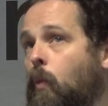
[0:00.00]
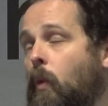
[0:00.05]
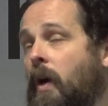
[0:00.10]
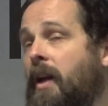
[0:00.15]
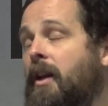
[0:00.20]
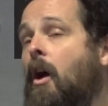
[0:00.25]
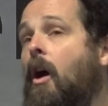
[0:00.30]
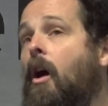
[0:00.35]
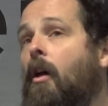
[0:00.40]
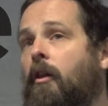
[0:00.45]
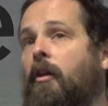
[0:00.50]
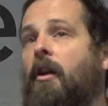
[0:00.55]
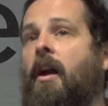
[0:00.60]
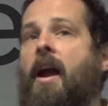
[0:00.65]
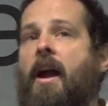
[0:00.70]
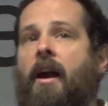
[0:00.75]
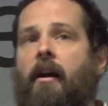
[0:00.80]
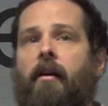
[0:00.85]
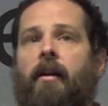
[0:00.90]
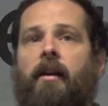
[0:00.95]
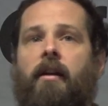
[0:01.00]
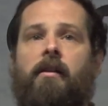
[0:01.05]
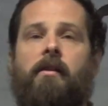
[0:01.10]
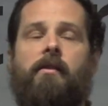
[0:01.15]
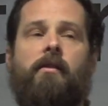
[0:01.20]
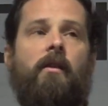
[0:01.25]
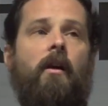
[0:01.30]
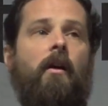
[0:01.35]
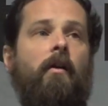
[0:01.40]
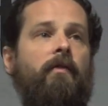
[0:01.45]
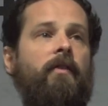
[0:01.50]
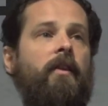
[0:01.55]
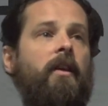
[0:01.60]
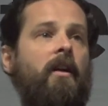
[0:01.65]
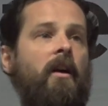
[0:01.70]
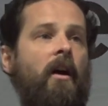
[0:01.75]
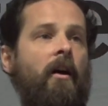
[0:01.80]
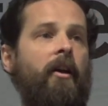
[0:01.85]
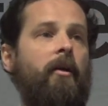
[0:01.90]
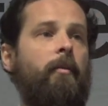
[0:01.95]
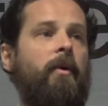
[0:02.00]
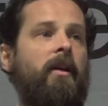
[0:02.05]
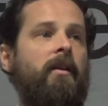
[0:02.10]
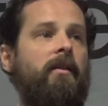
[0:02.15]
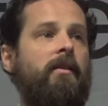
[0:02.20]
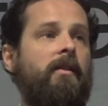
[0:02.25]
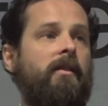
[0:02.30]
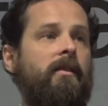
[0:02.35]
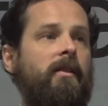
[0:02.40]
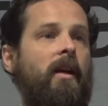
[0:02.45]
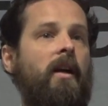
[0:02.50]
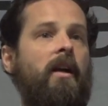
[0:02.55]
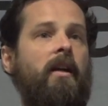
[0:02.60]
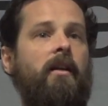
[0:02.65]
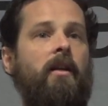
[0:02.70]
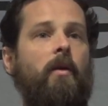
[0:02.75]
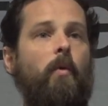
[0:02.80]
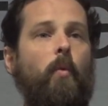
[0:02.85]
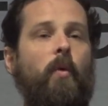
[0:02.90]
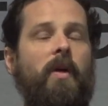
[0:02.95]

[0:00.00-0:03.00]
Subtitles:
in other areas of the economy and society,